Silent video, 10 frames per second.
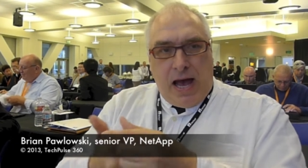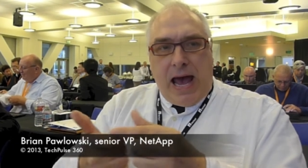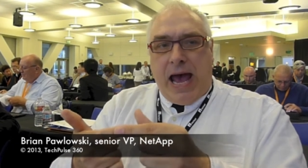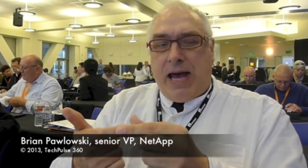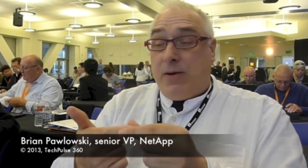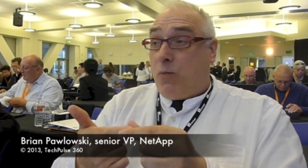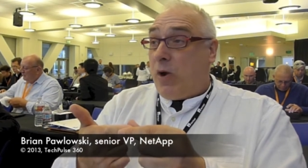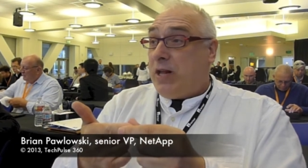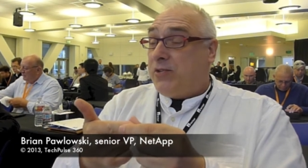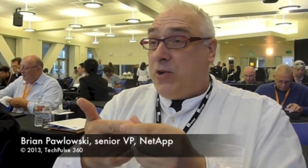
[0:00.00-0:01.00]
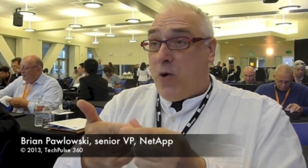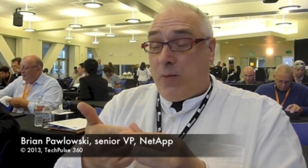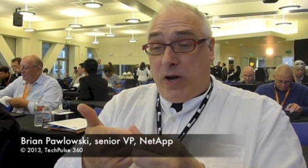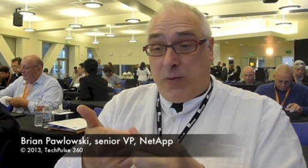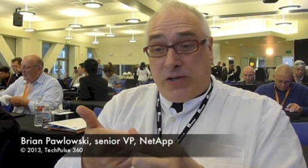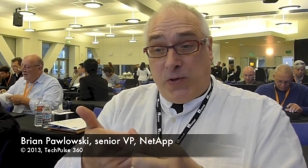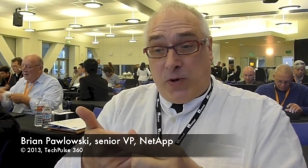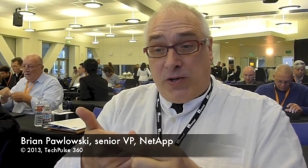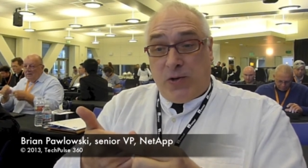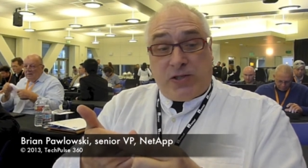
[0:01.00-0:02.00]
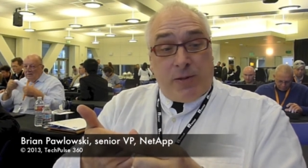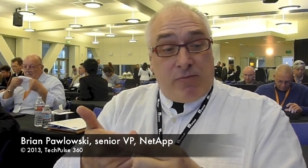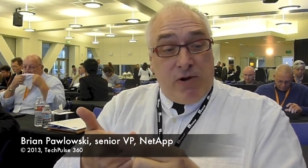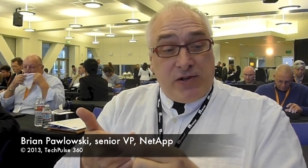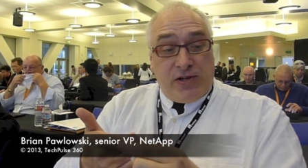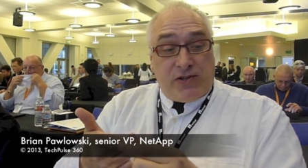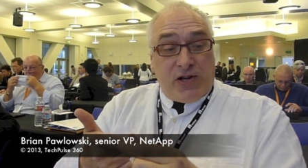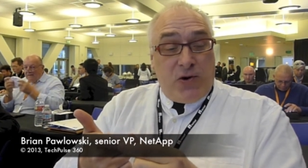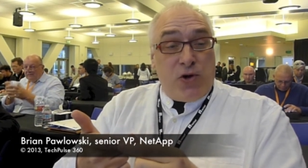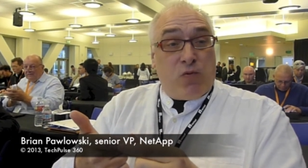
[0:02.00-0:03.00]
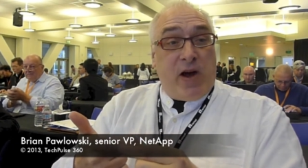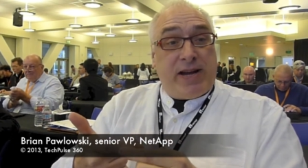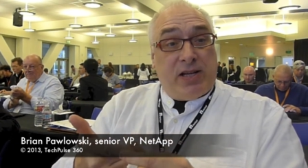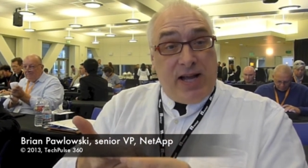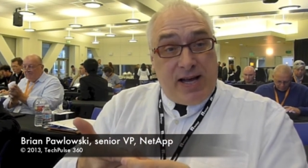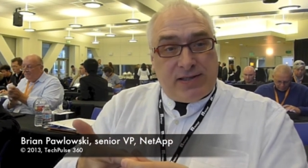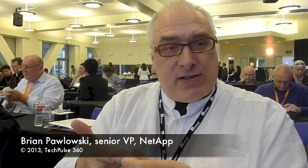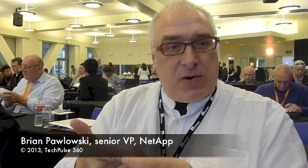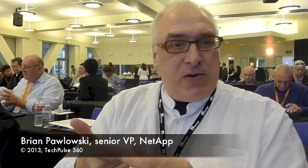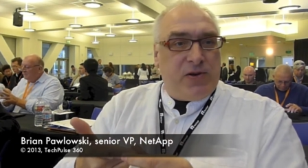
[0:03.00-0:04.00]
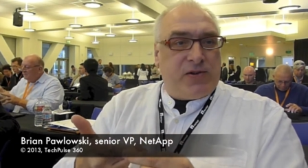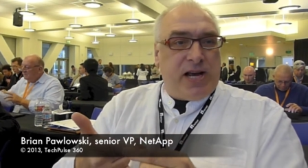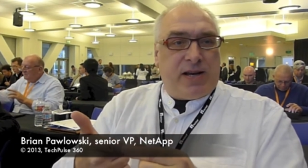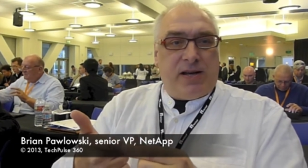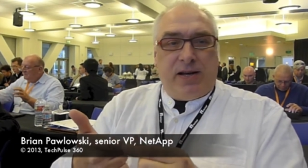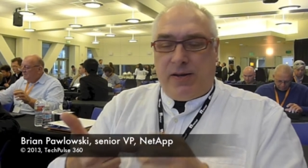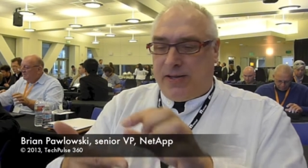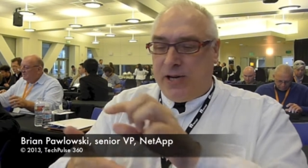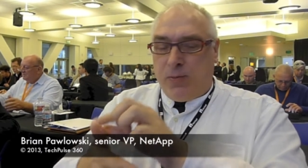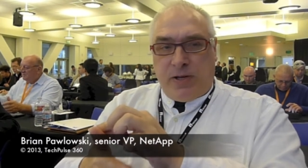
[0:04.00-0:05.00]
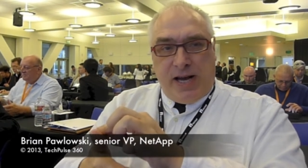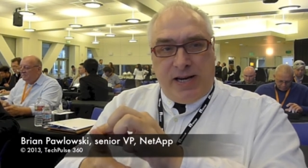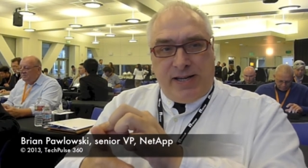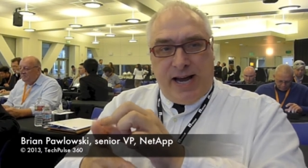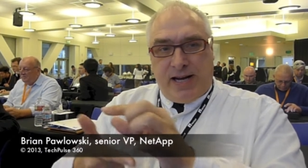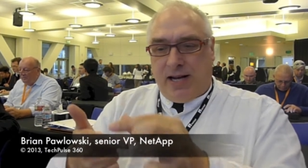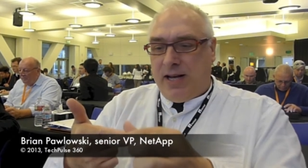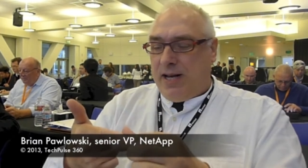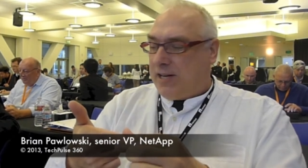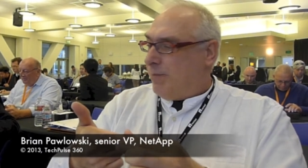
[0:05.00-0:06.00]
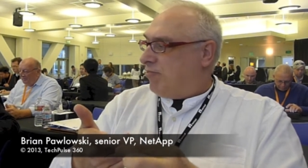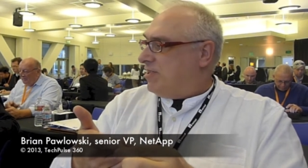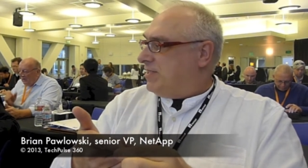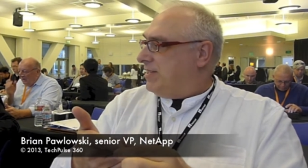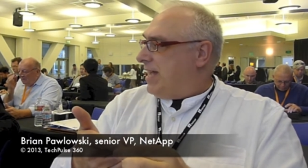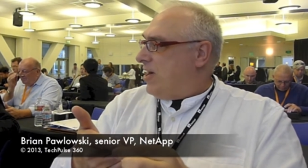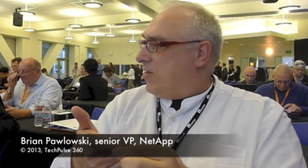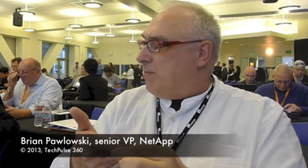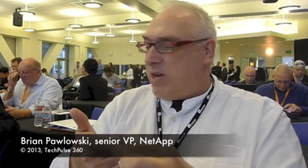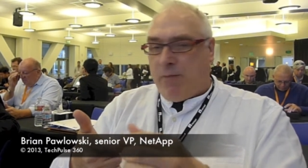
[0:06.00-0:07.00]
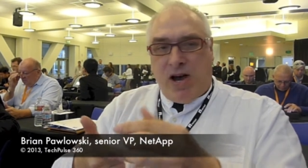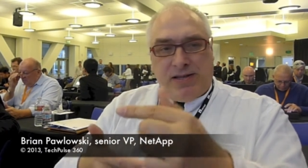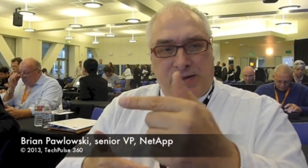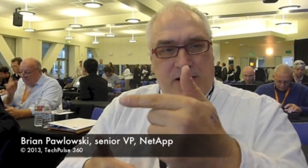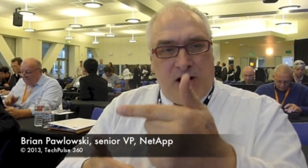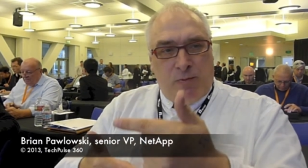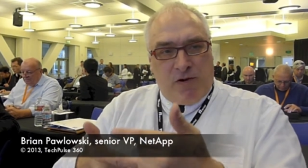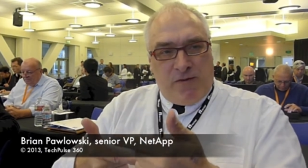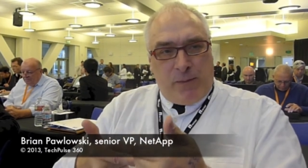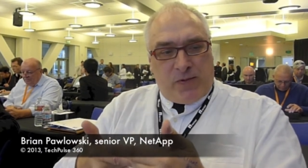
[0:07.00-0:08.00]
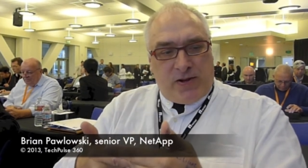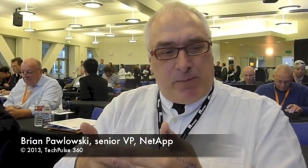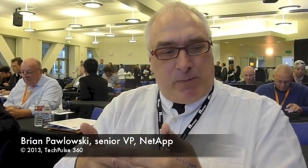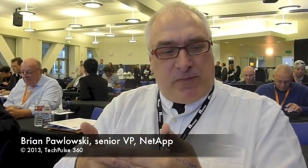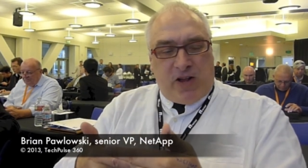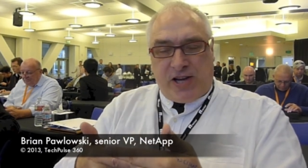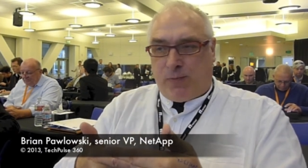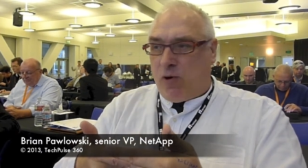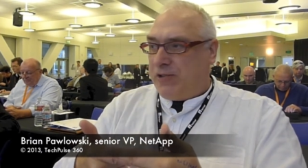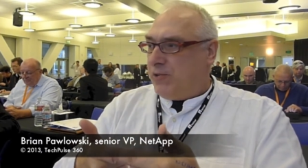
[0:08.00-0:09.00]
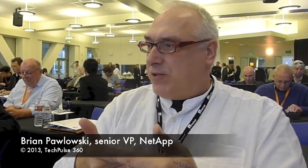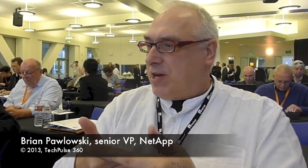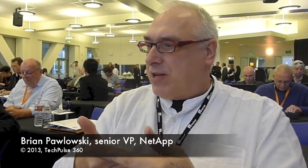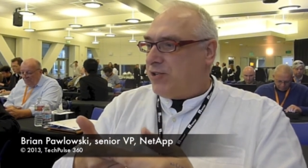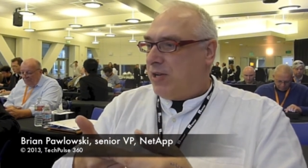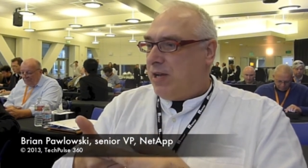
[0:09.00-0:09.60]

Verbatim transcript: and what else you want? What else you want to do is compression, so you write less. So you take deduplicated data, compress it down, minimizing the number of flash points you touch,